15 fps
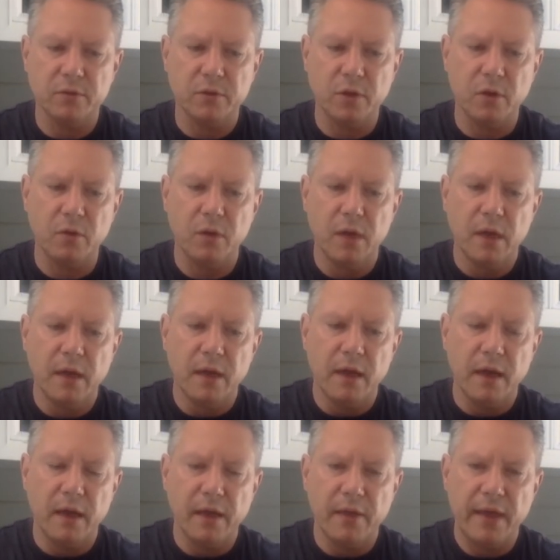So
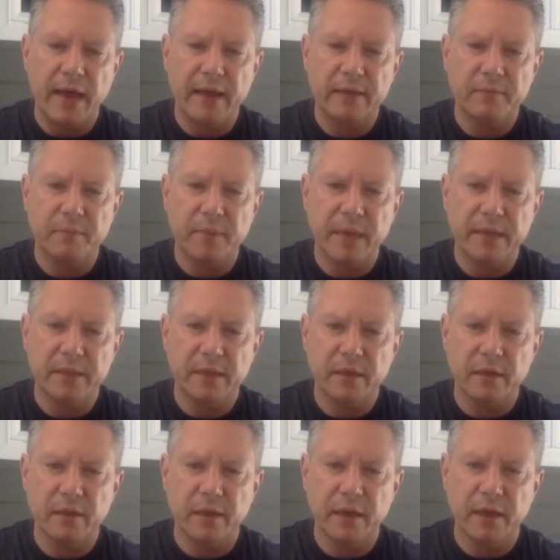that's
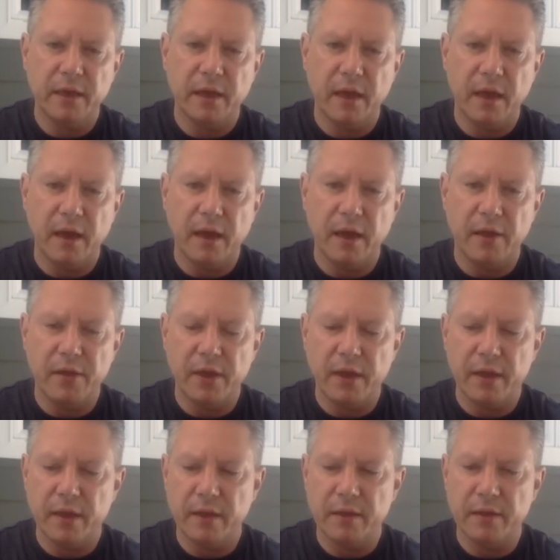basically
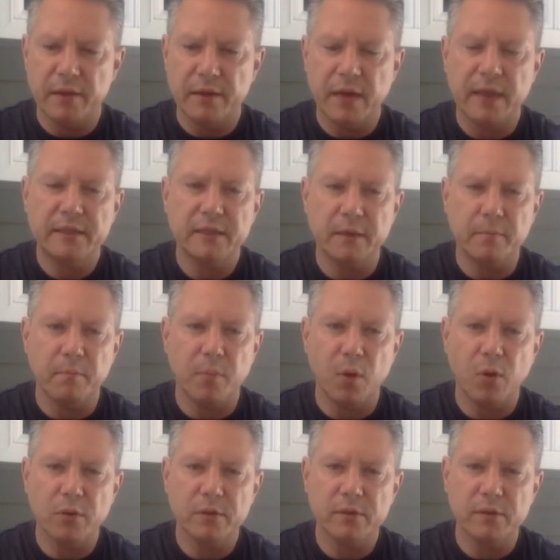the nuts and
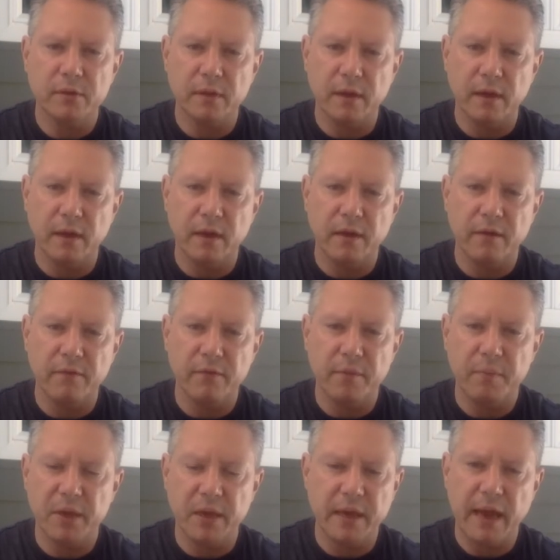bolts of the
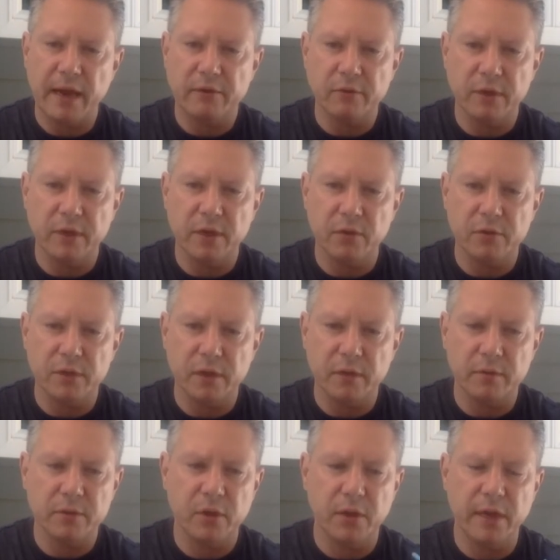pediatric dosing.
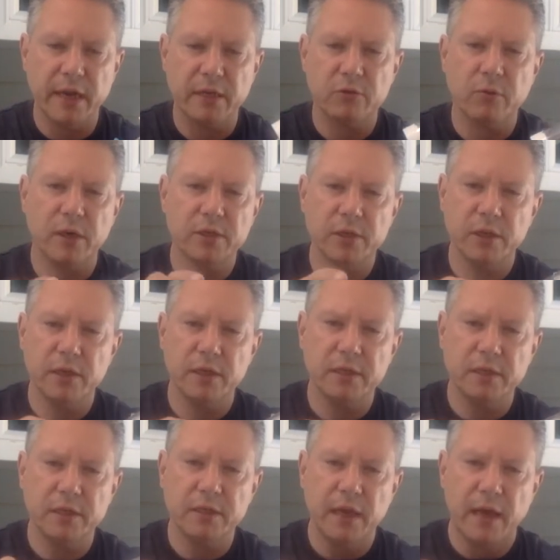So the next question
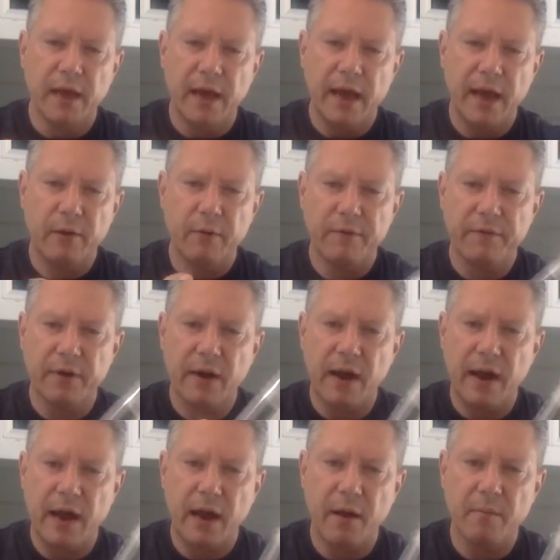is how do we figure
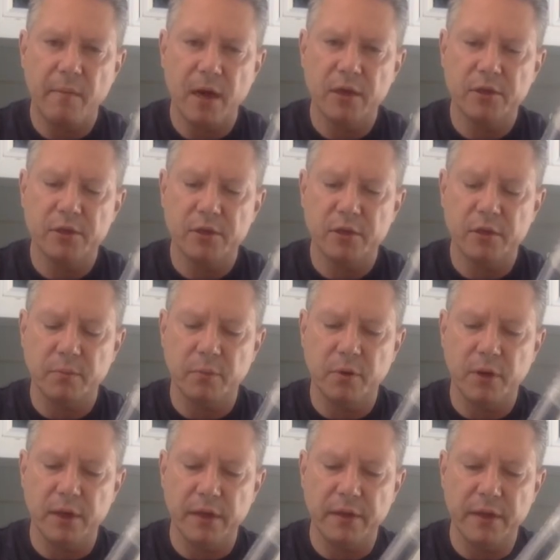out how much to
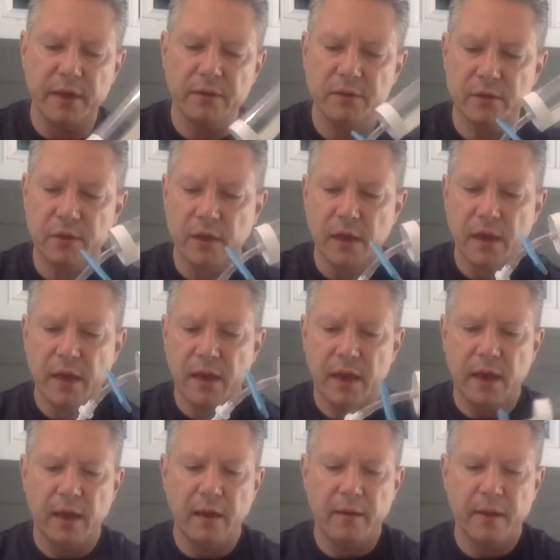put in this?
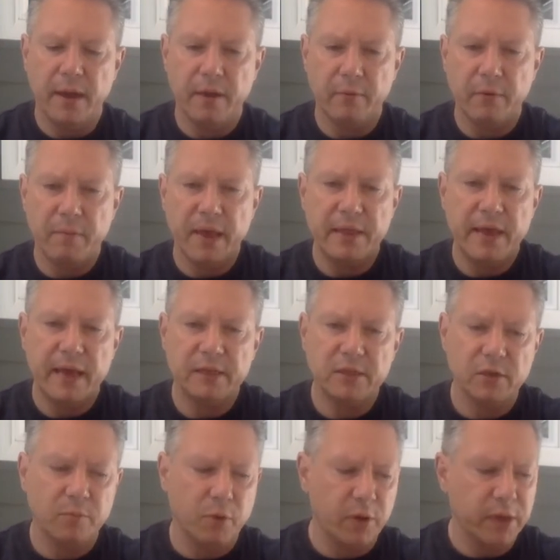And we made that
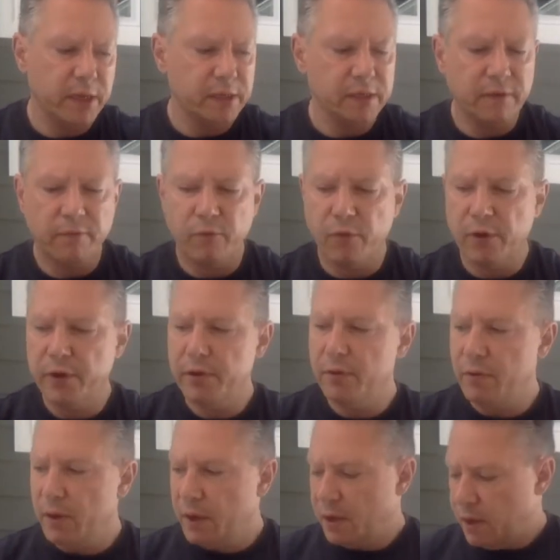super easy for
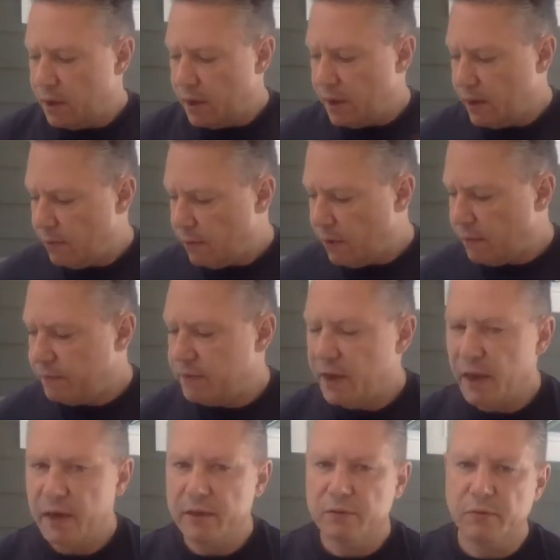you. What we've
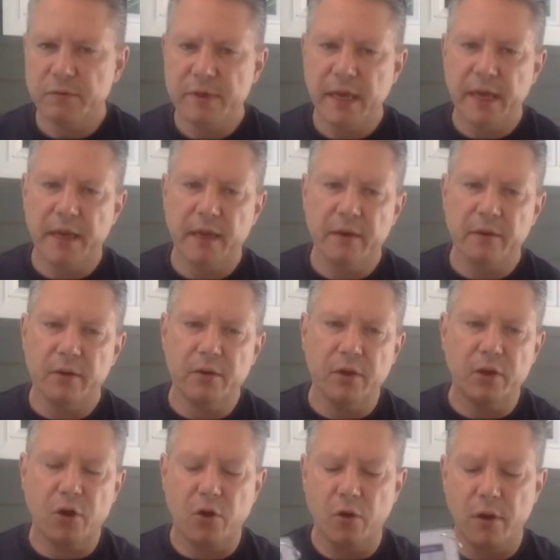done is we've taken the
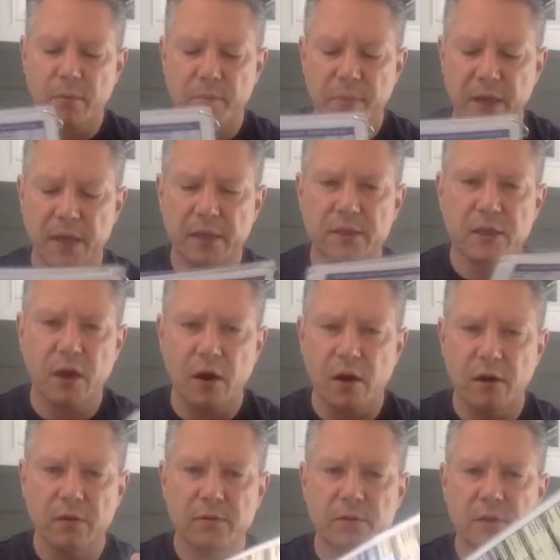current PEDS
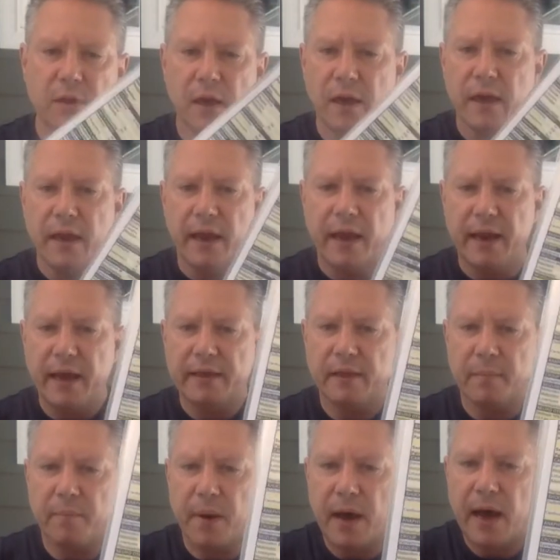cards, and at
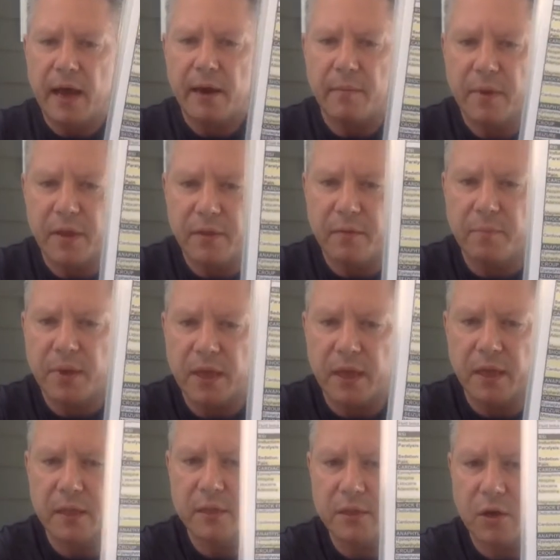the bottom of the
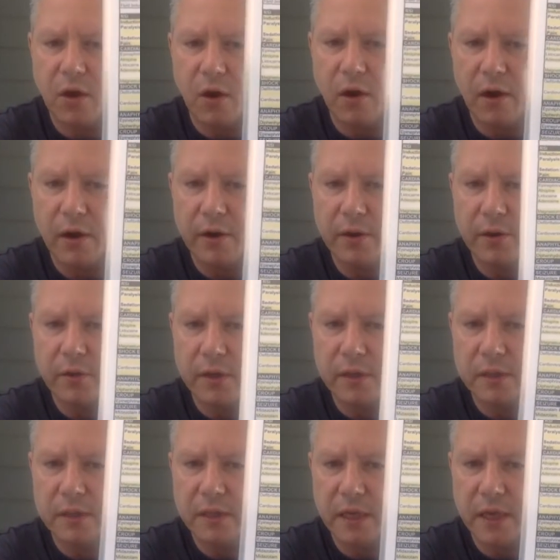PEDS card, you
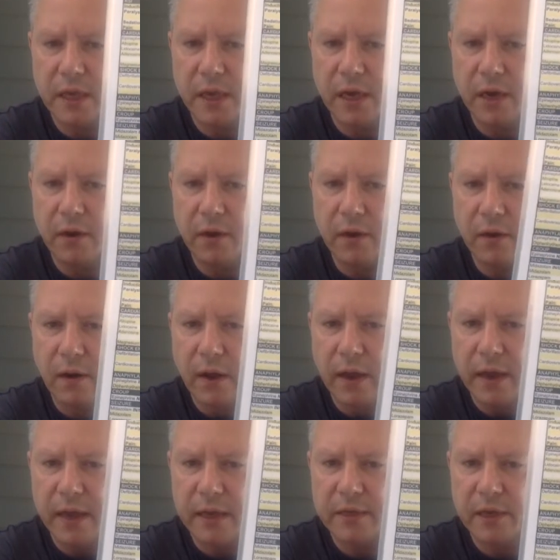can see here,
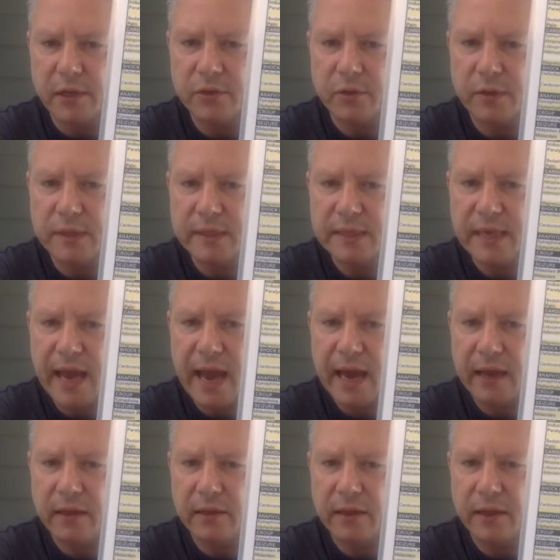it tells you
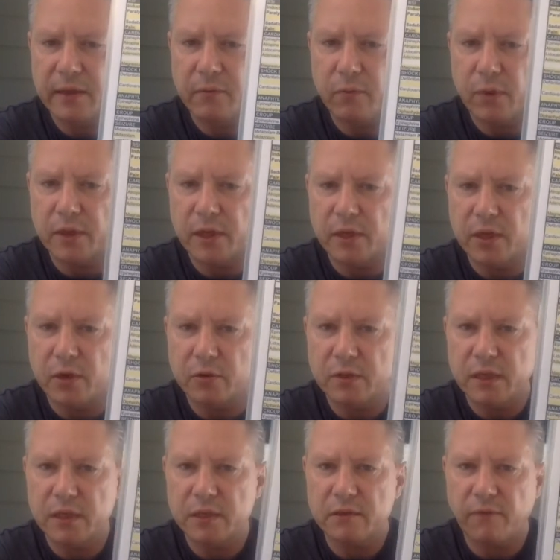exactly what the
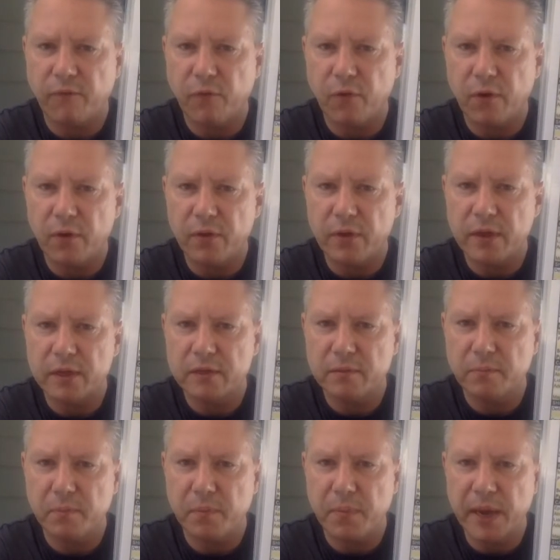dose is for
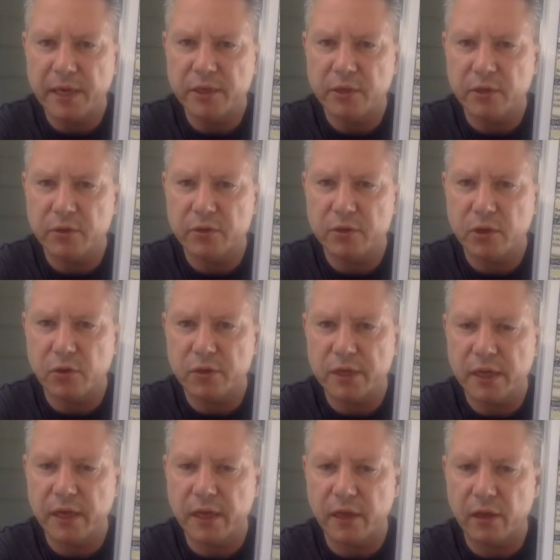this patient who's
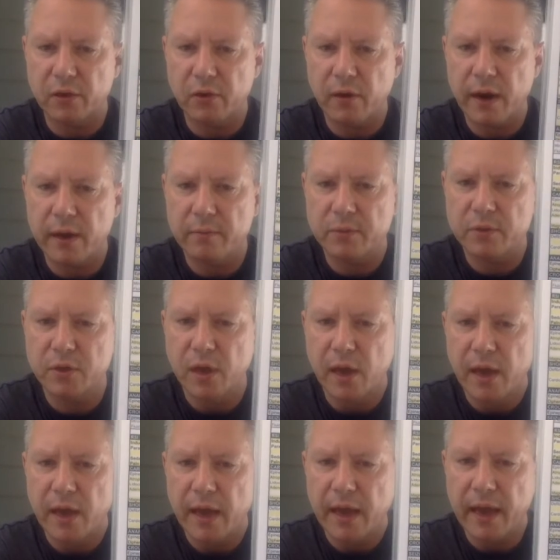13 kilograms
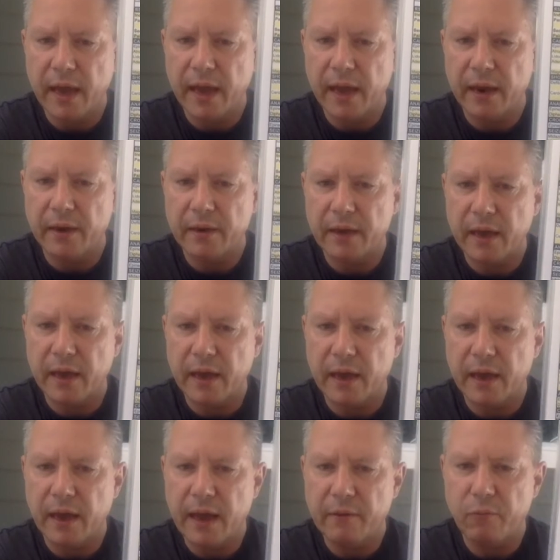and
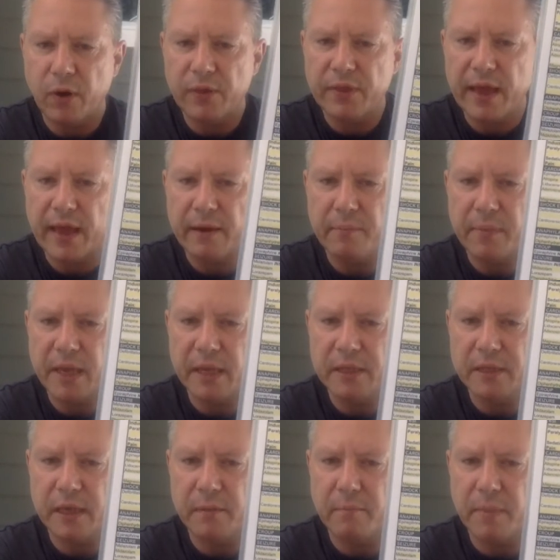what that
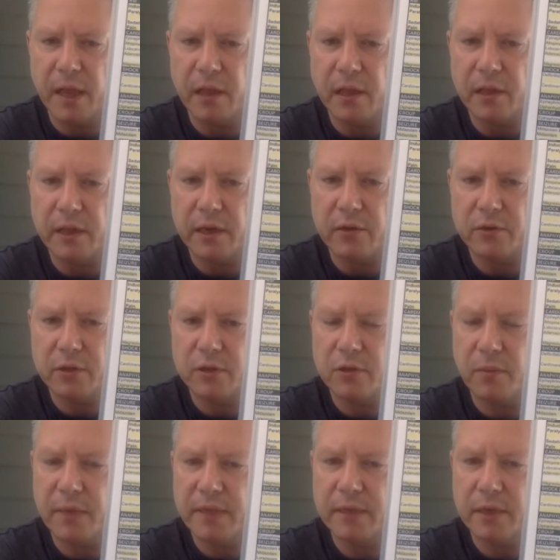means in milliliters. And
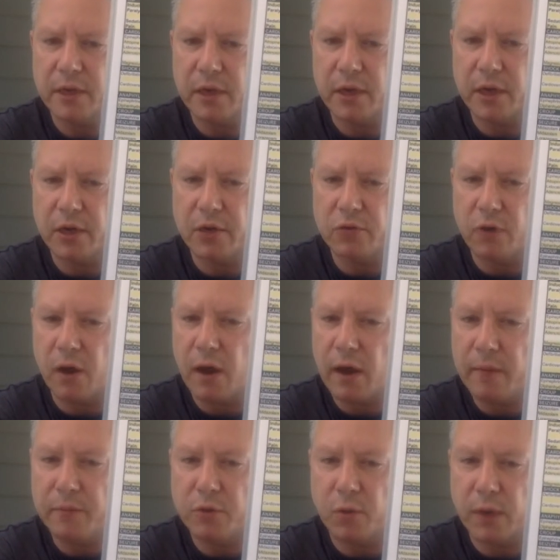so basically you're going to draw
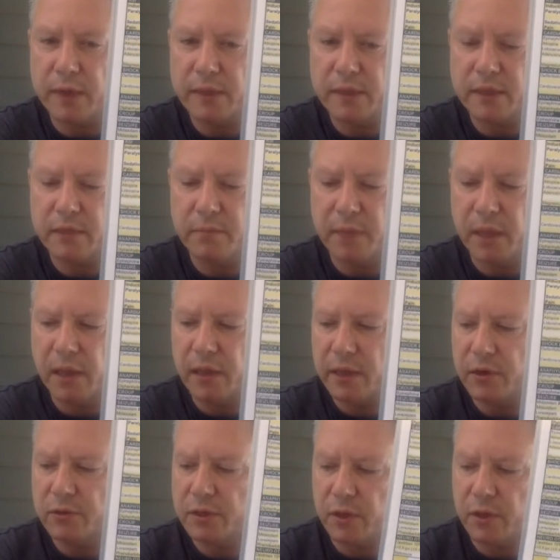up 26 milliliters.